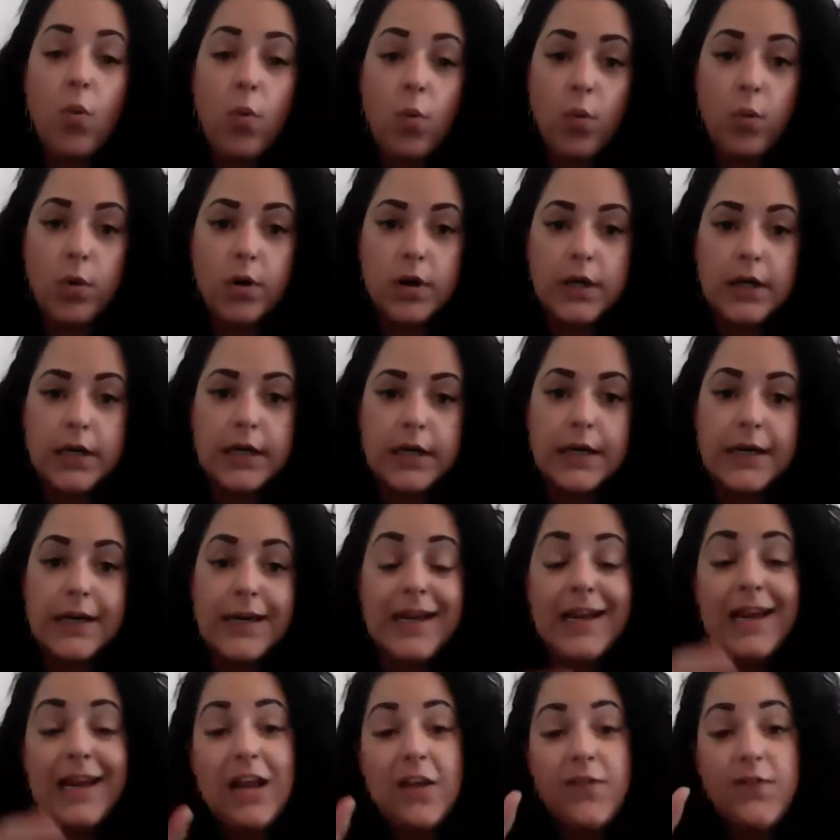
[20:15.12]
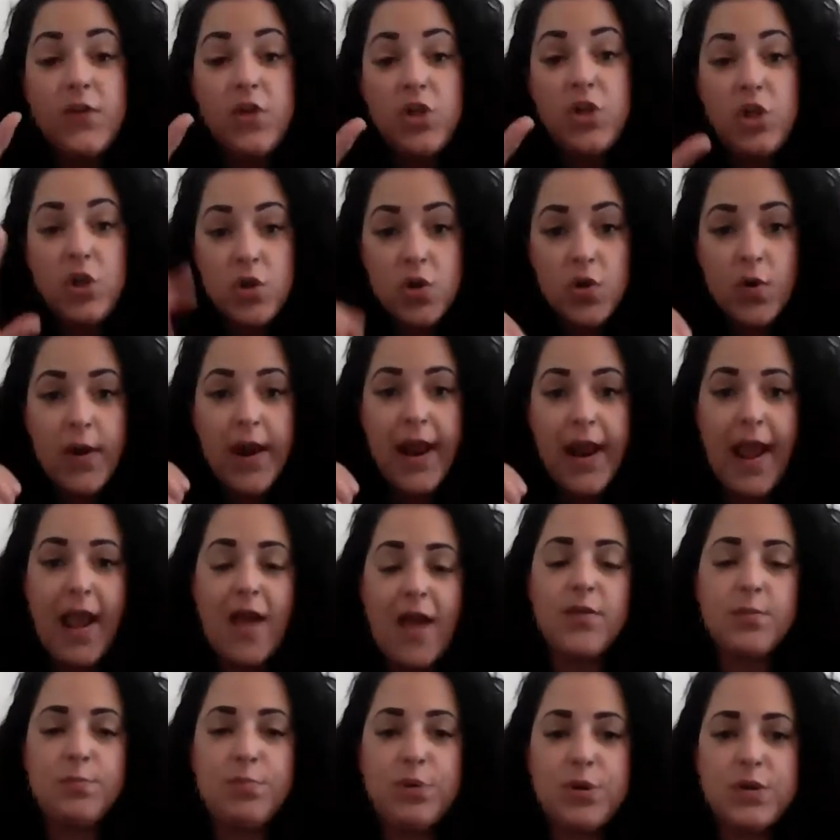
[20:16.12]
Or if you don't
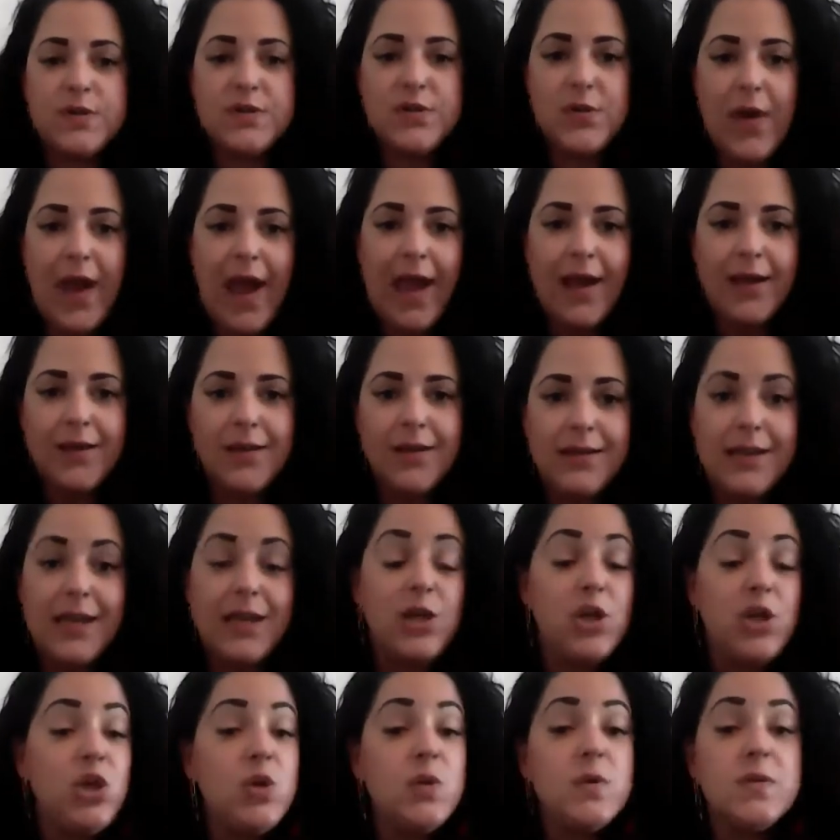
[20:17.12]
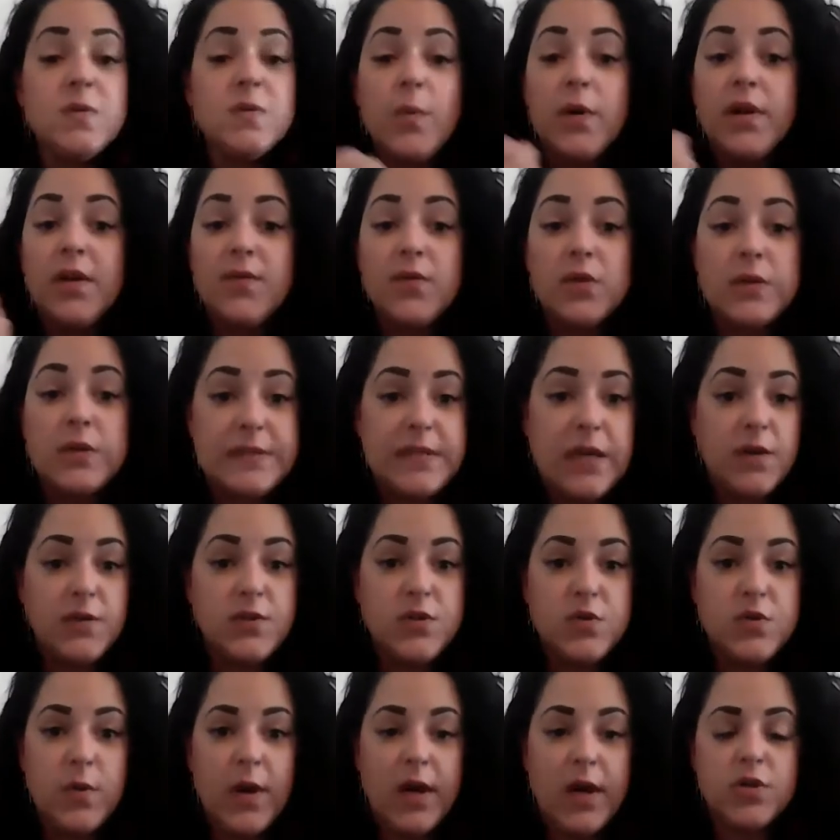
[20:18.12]
have a personal accolade, use one of your
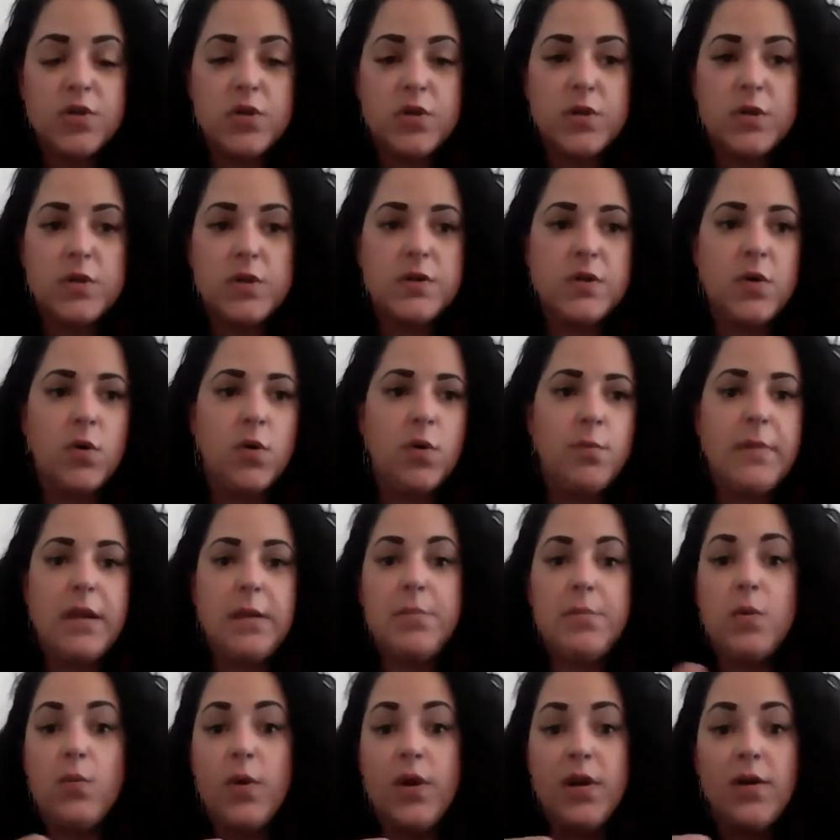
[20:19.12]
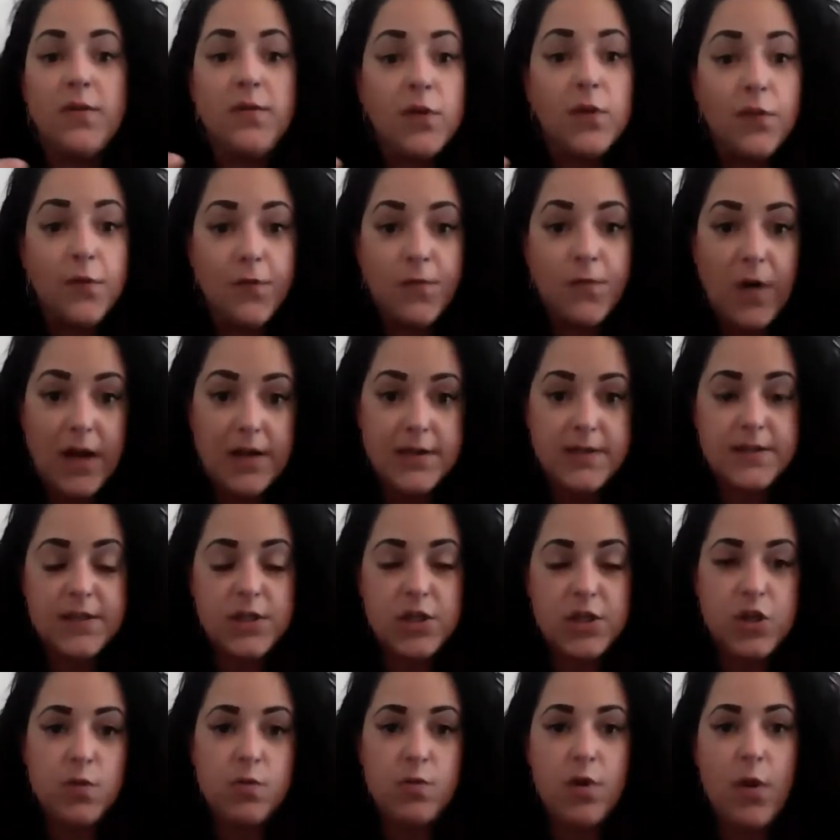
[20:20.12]
sales directors or maybe one of your friends
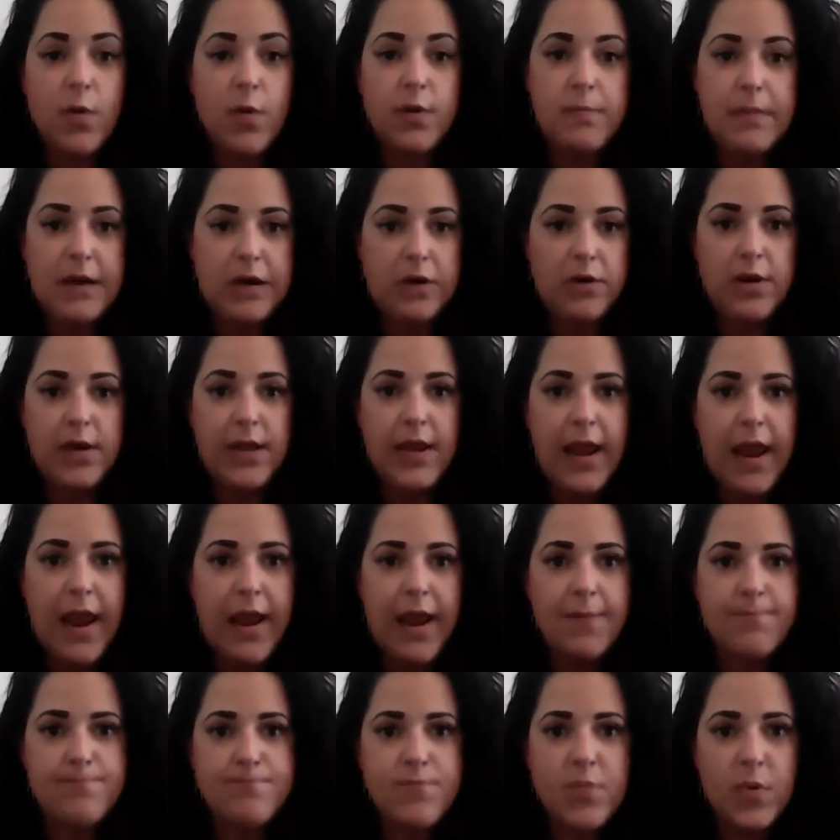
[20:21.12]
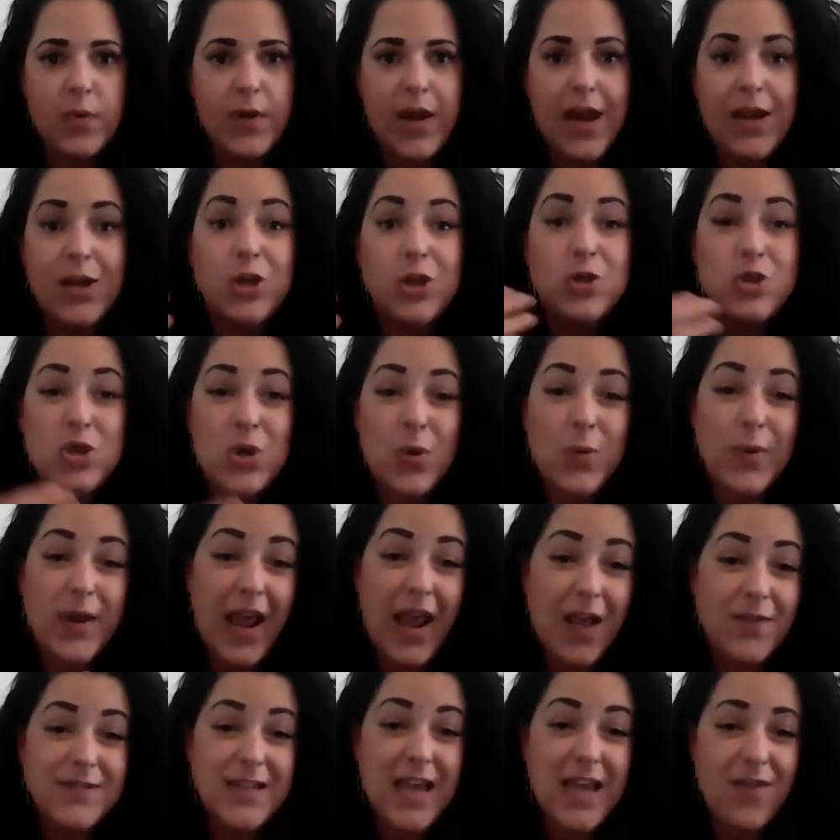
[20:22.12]
that you know in Mary Kay. Okay. You don't
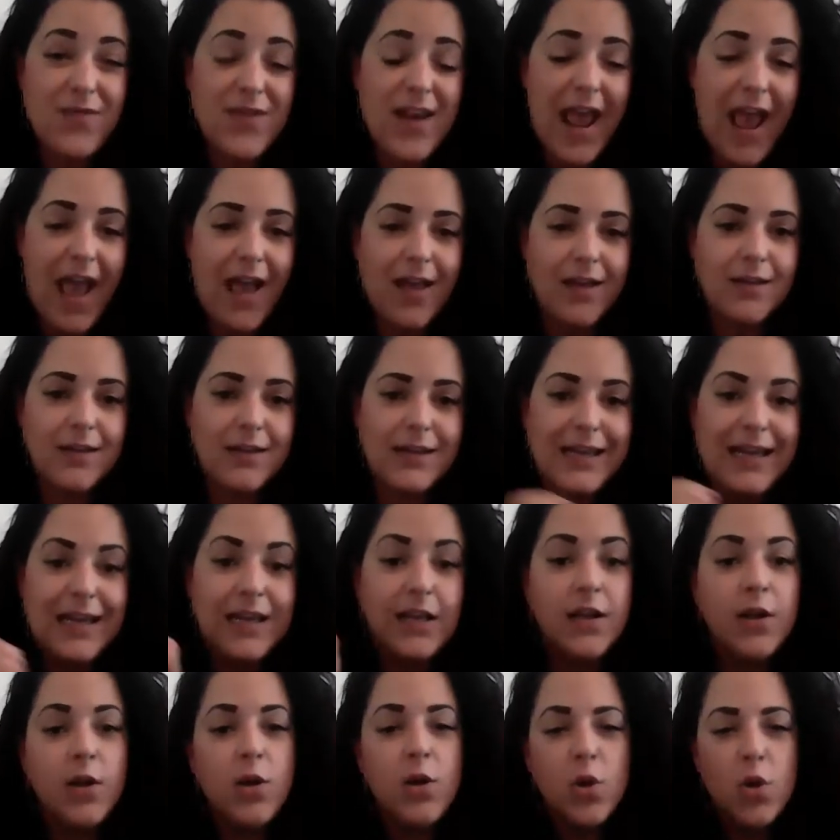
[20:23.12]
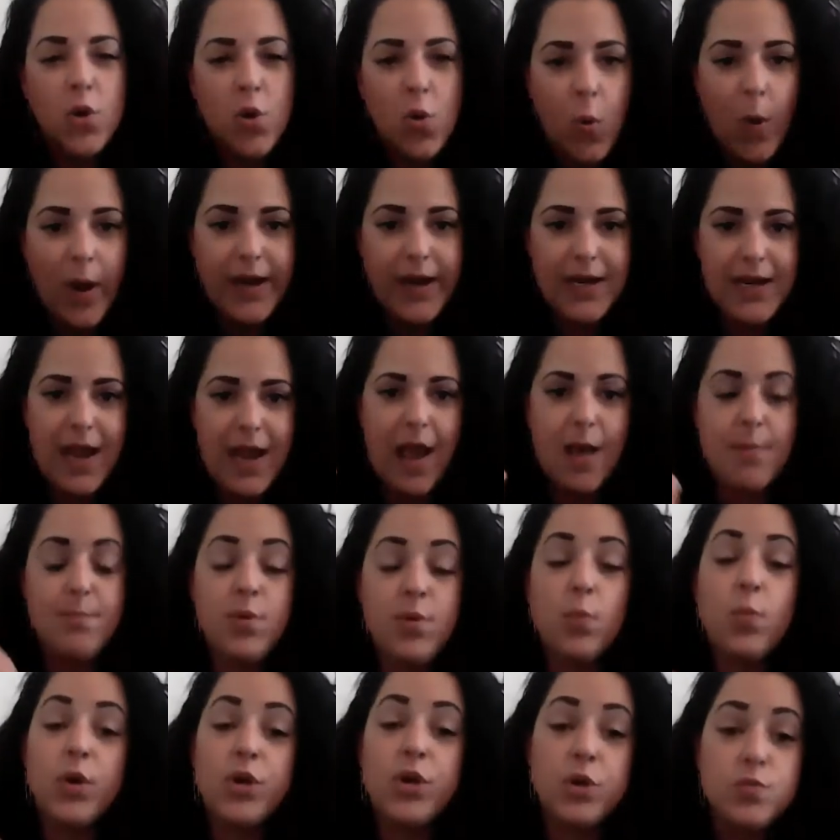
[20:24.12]
have to have an accolade quite yet,
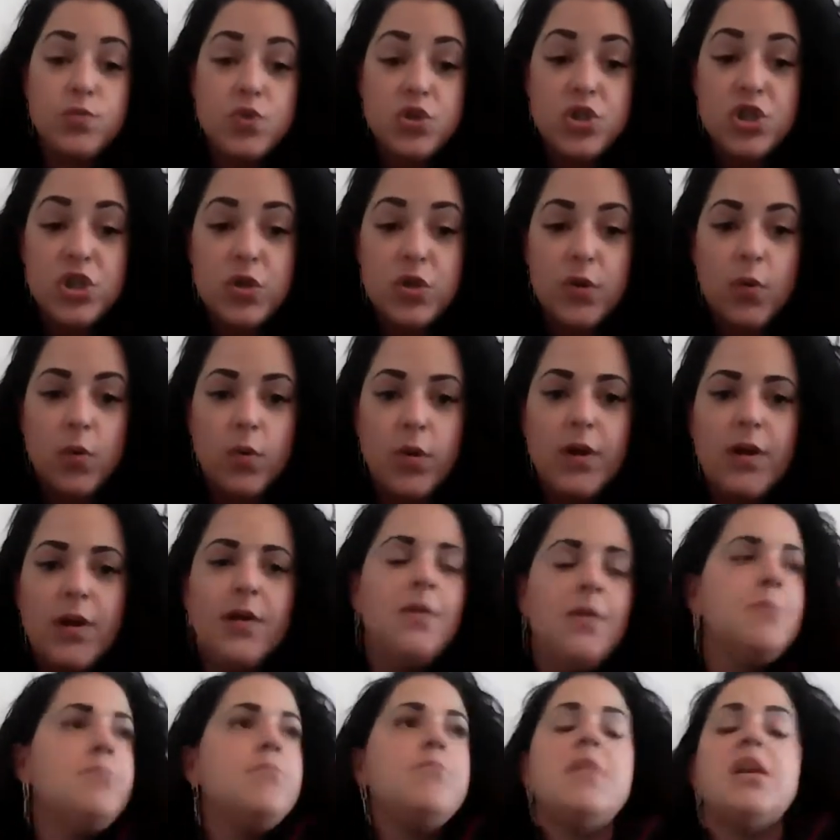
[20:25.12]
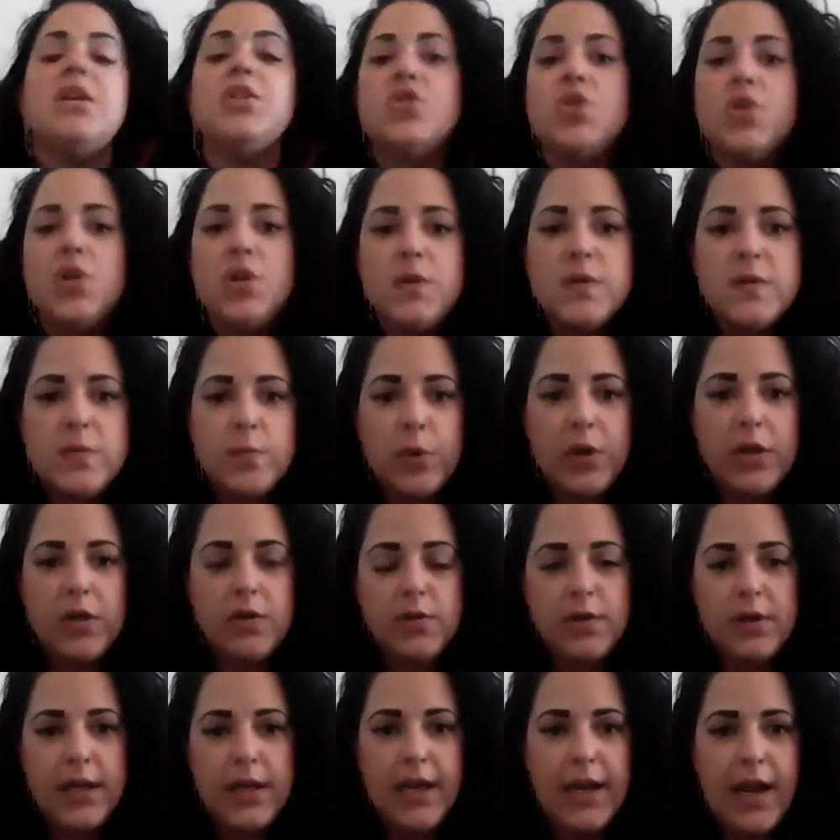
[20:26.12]
but when you do, make sure you
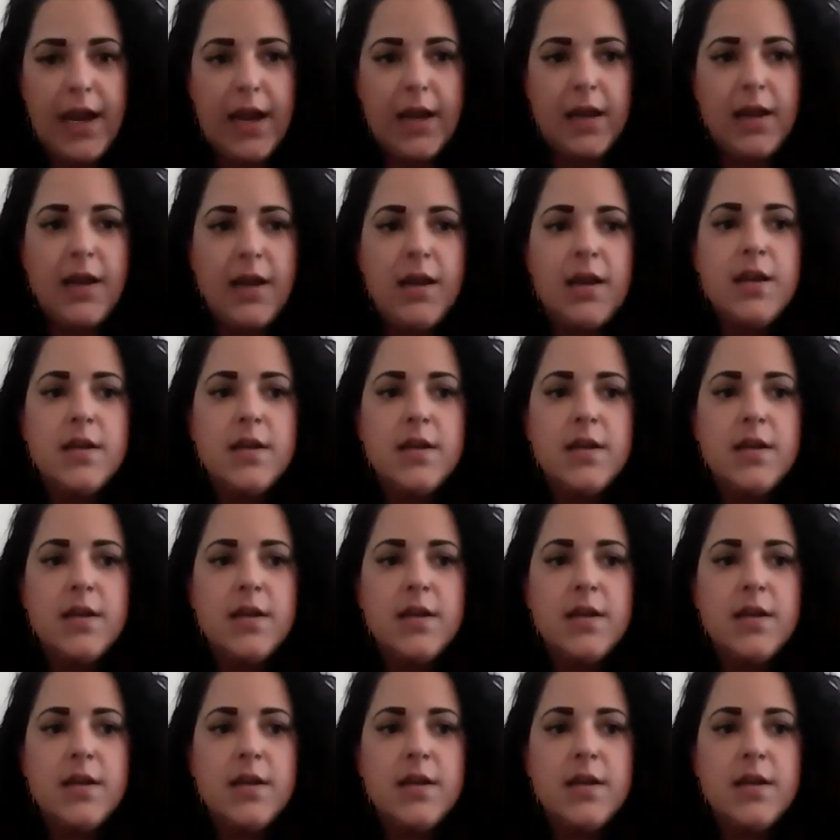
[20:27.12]
sprinkle it in.